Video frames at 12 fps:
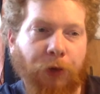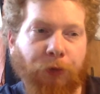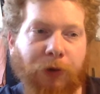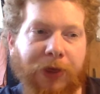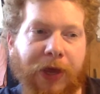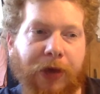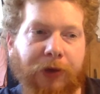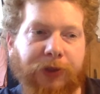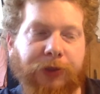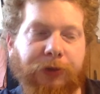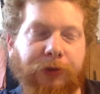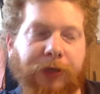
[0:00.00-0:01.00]
without
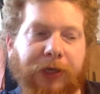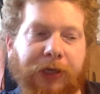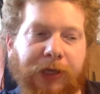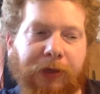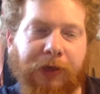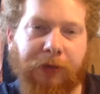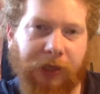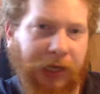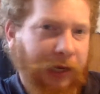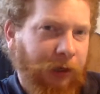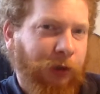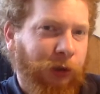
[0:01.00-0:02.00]
to
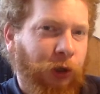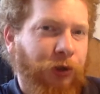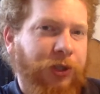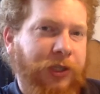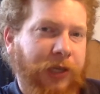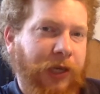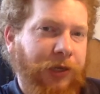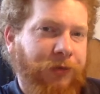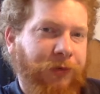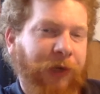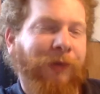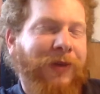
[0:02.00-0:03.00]
get closer to
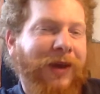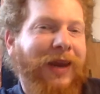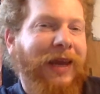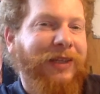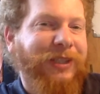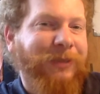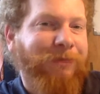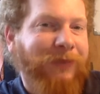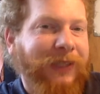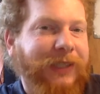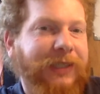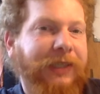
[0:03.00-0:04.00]
Israel without
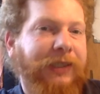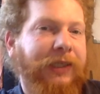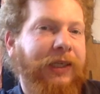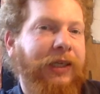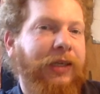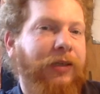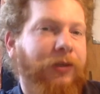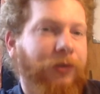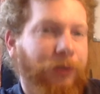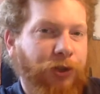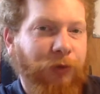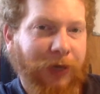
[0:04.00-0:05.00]
explicitly
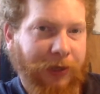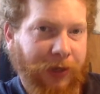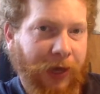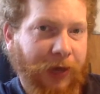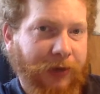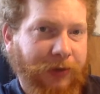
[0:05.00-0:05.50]
doing that.